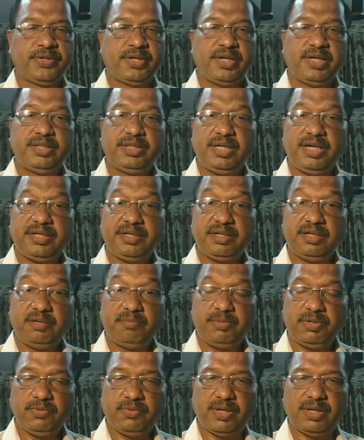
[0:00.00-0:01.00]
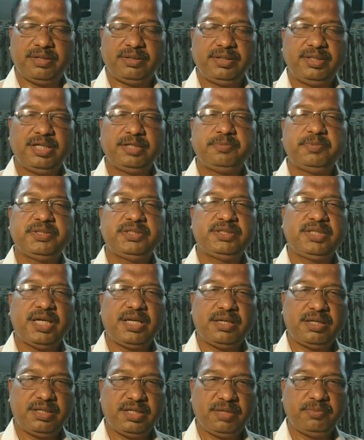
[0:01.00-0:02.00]
It's the letter number 1. That means they are
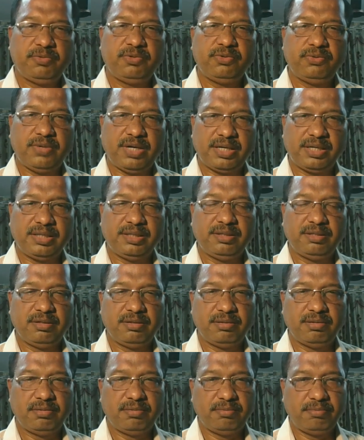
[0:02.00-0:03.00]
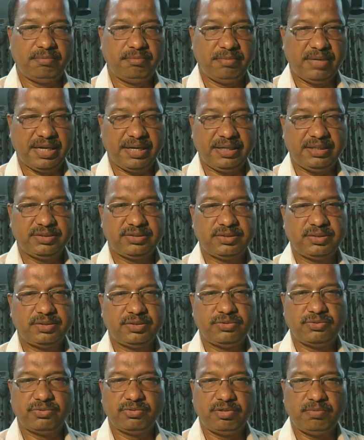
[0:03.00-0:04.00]
not able to attend the marriage
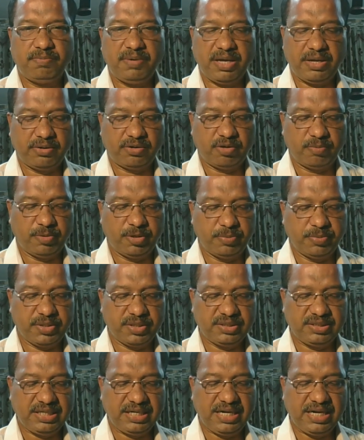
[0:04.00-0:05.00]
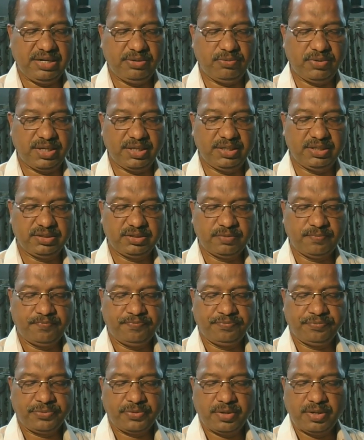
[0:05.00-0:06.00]
due to the prior commitment. Second one is
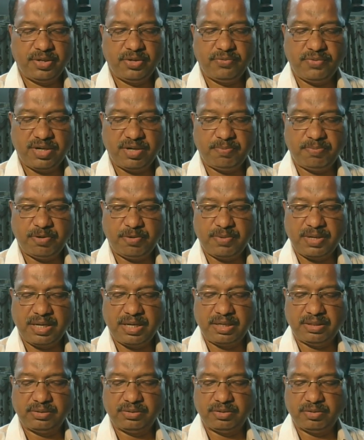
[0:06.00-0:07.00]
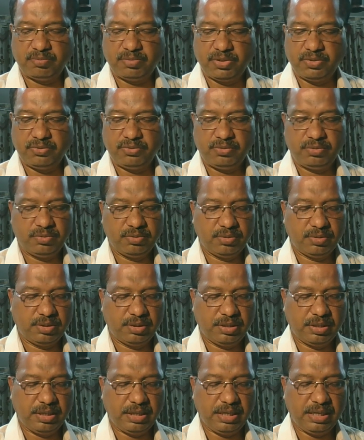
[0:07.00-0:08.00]
you are Prabha or the Barun
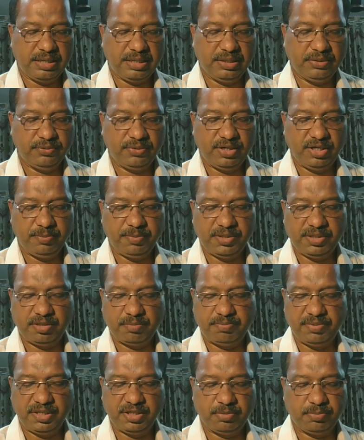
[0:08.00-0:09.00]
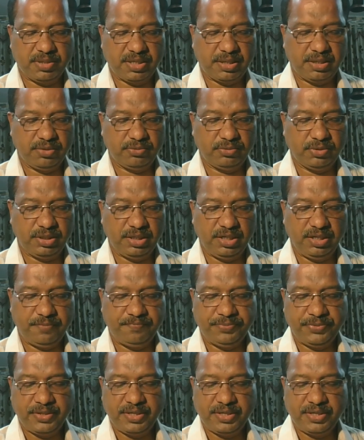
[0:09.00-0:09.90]
and you live in the Preet Vihar, New Delhi.